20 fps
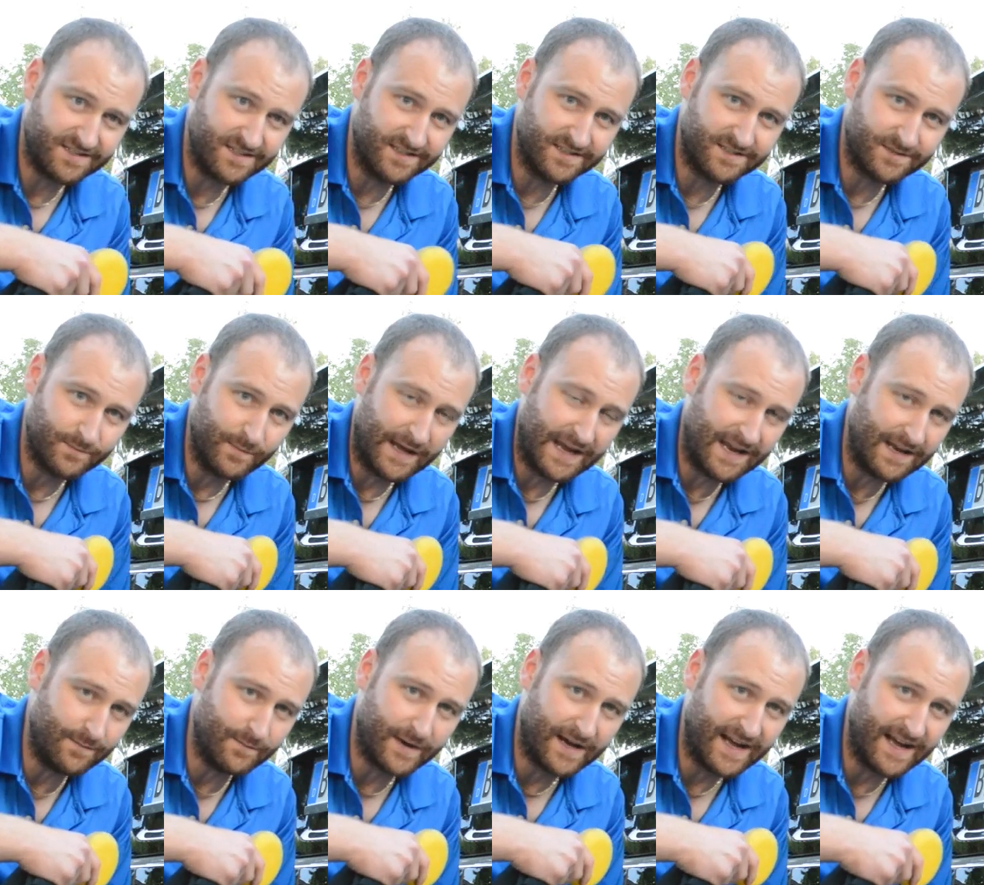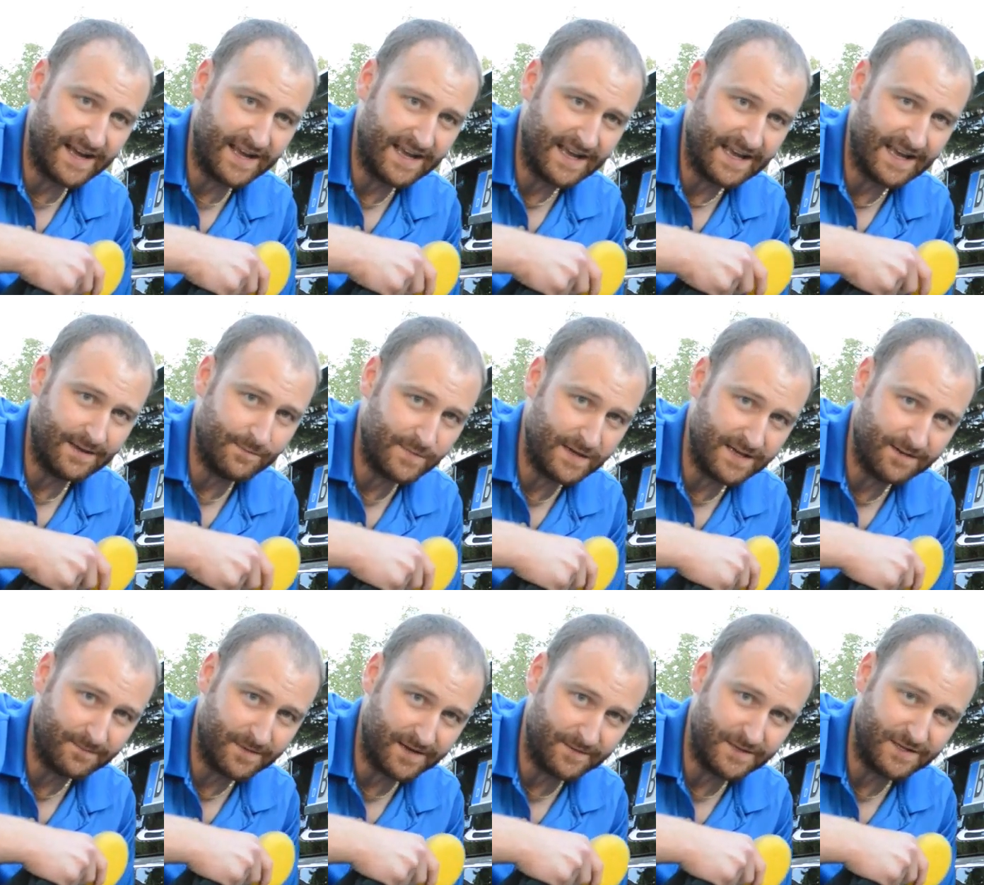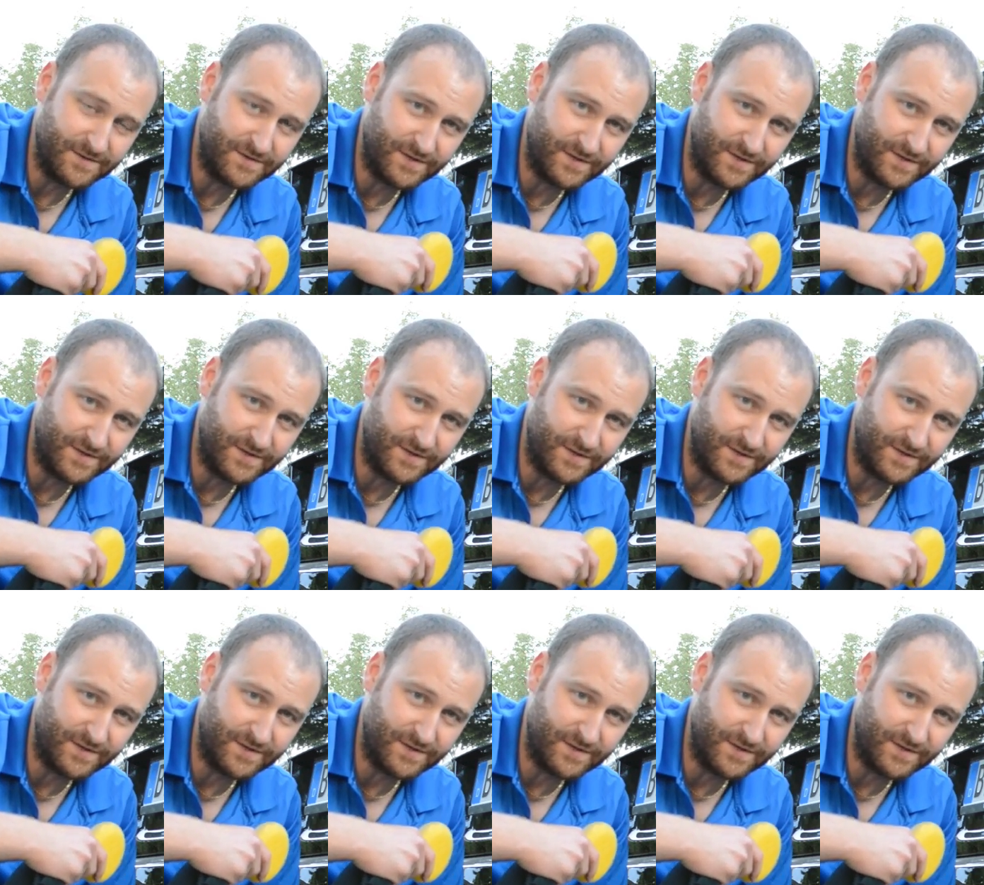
It's made by a BMW